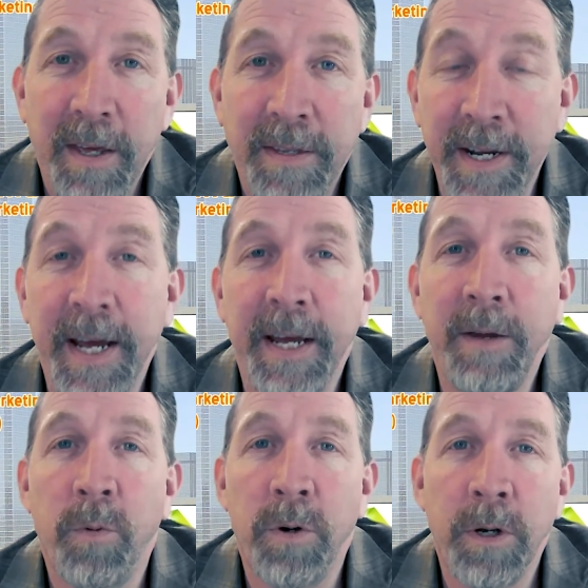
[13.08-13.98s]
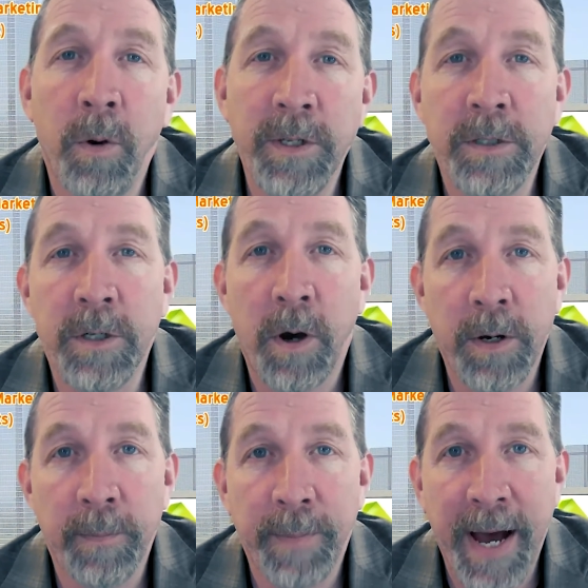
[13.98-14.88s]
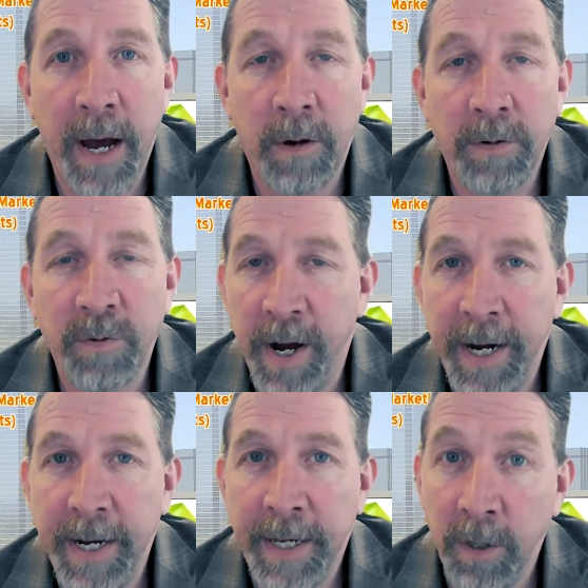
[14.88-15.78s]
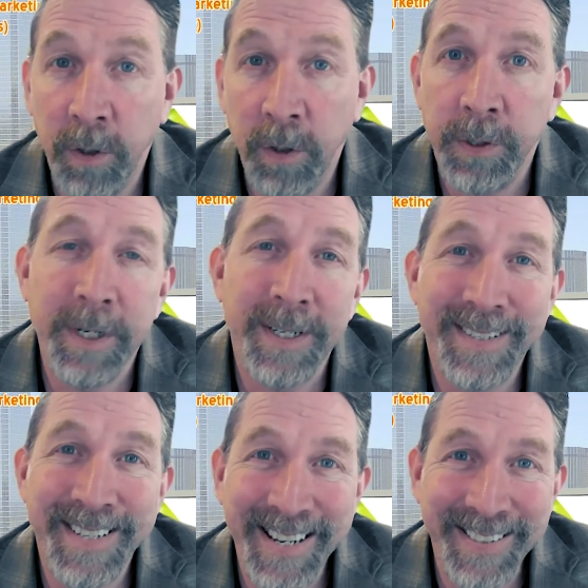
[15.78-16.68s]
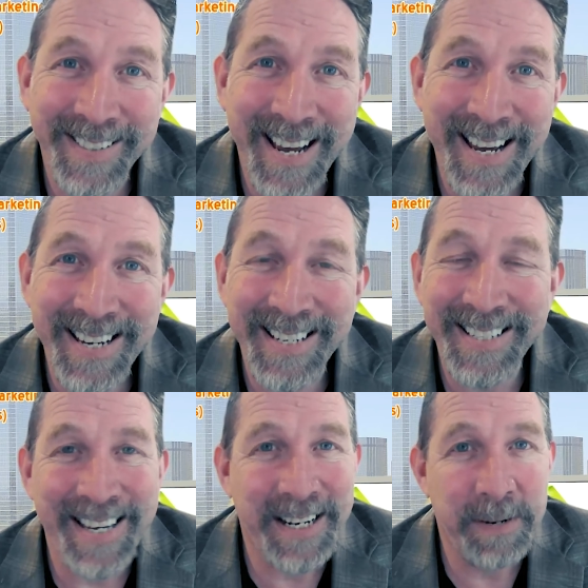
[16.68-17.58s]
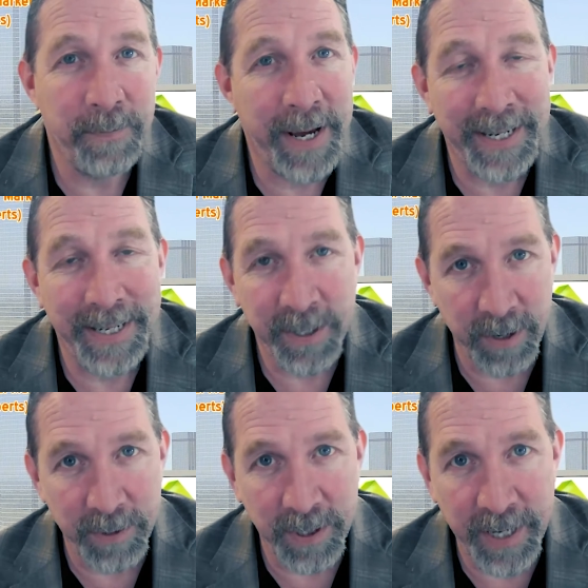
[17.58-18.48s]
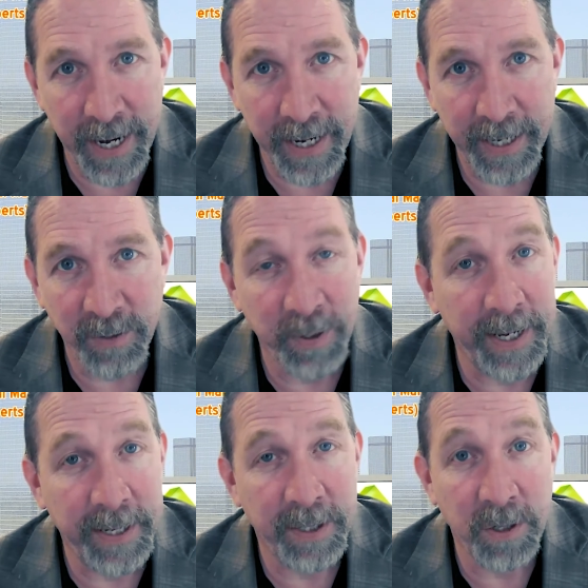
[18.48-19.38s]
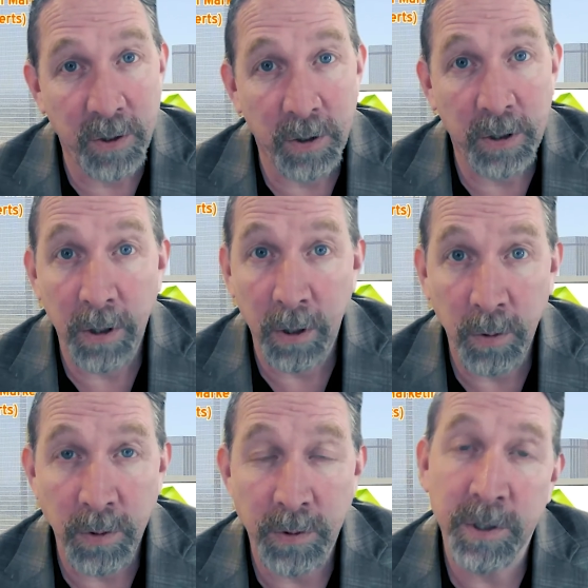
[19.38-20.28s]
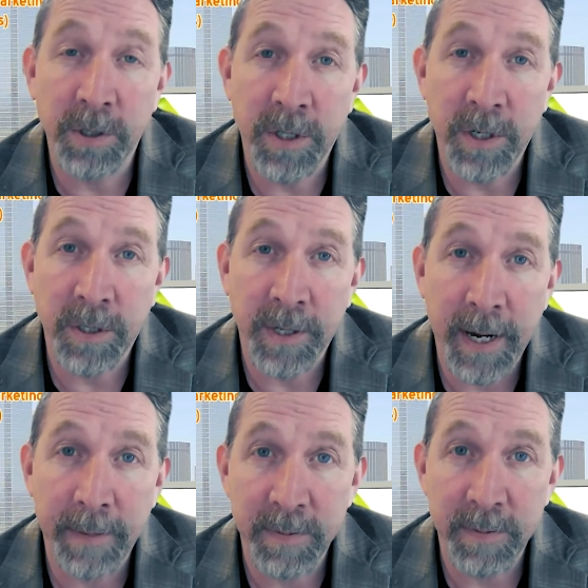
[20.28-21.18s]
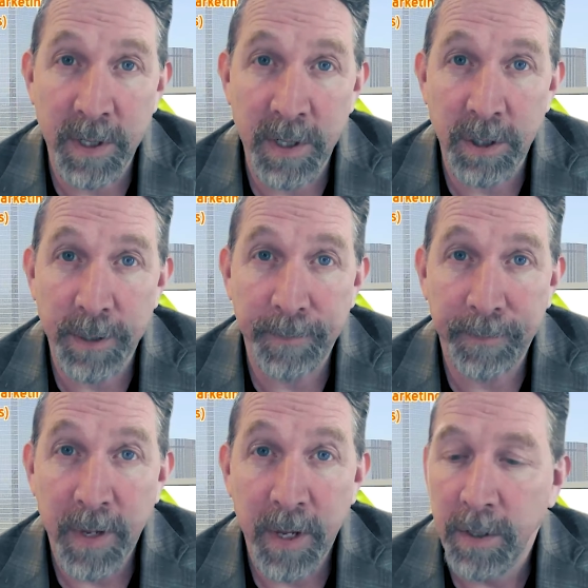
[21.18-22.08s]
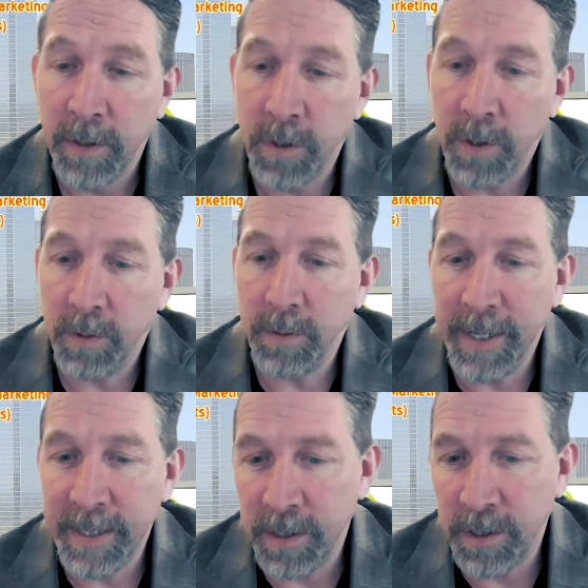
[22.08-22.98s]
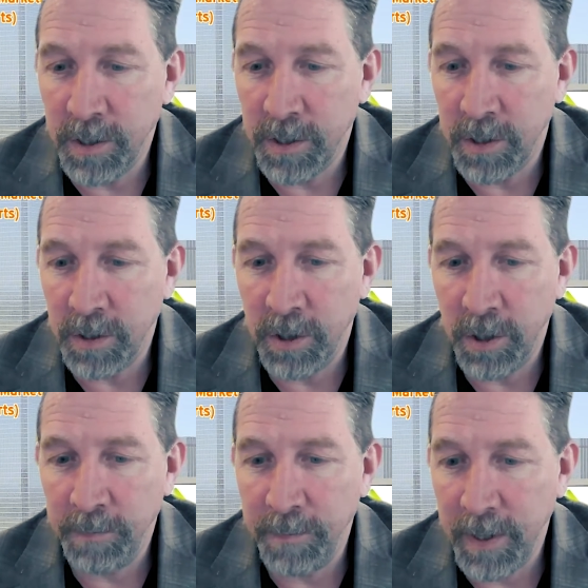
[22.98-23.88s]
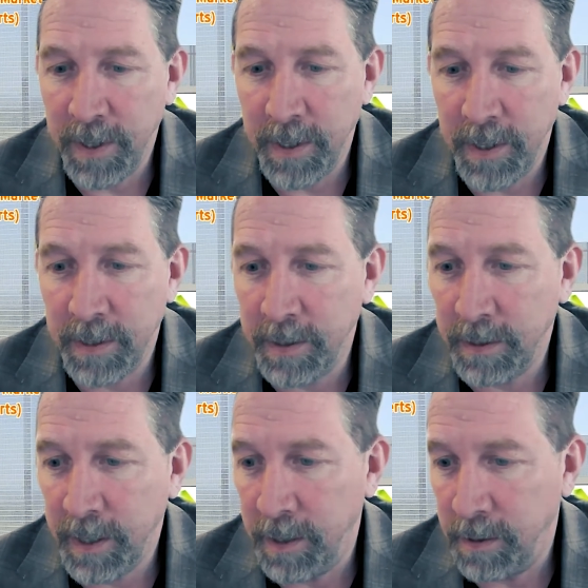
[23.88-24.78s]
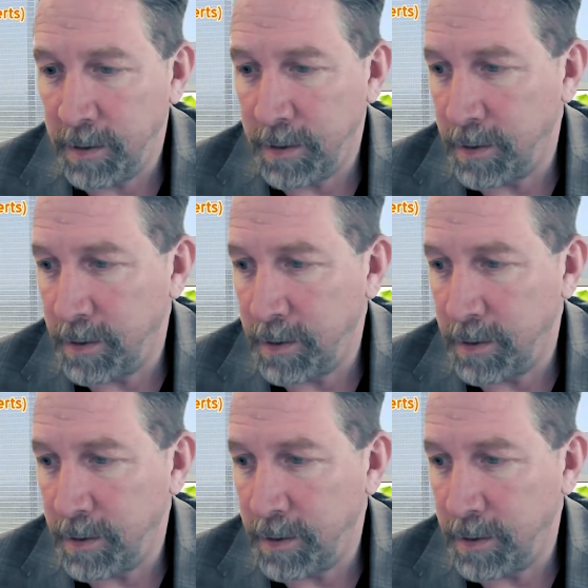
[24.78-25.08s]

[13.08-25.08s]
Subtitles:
Today, we're going to talk about writing good title tags and meta description tags related to your local search engine optimization. So let's just jump in here.